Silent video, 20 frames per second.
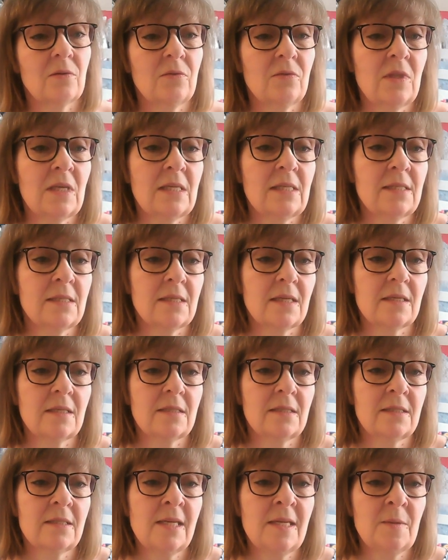this
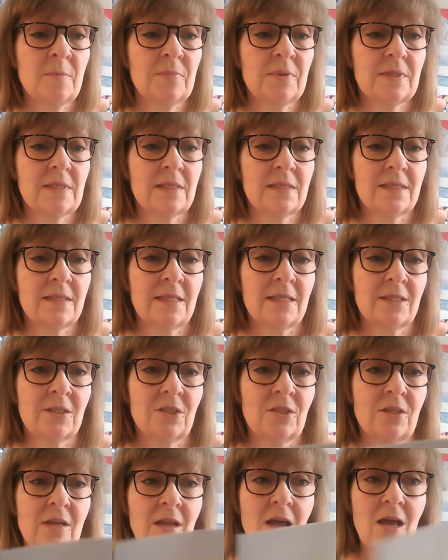slip
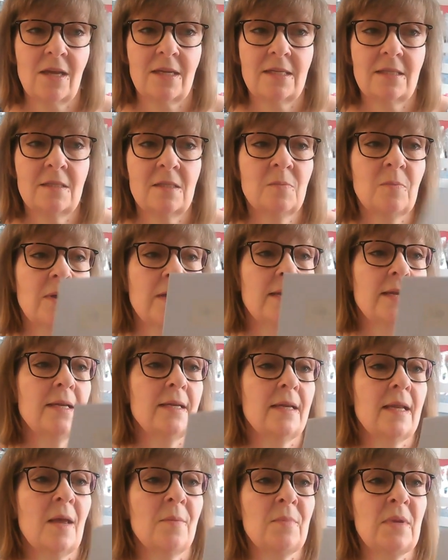stitch lines by
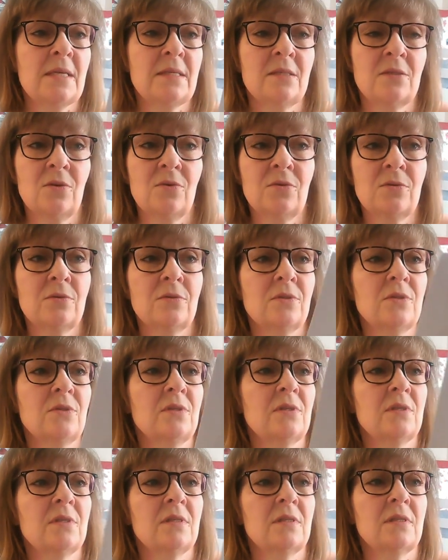La Maison de
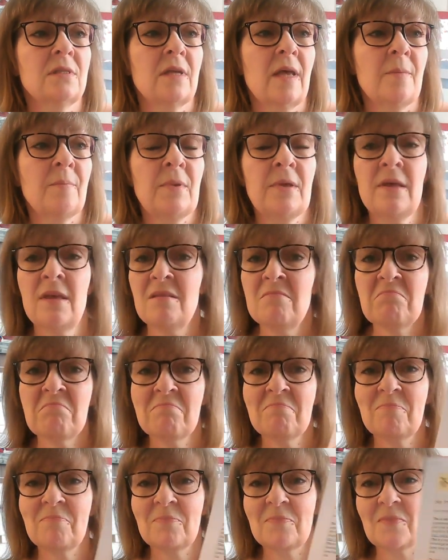Saba
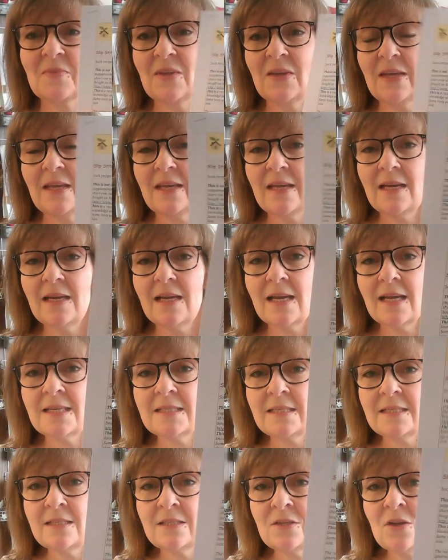
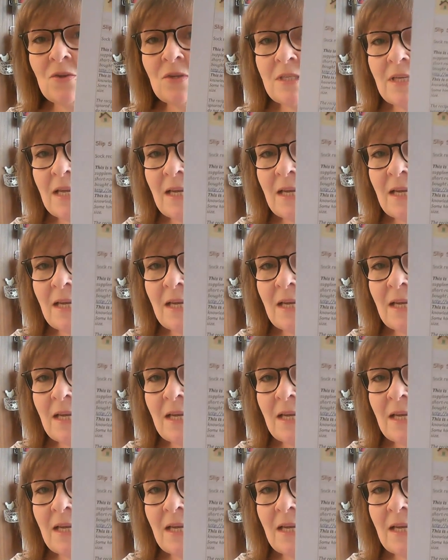and it's not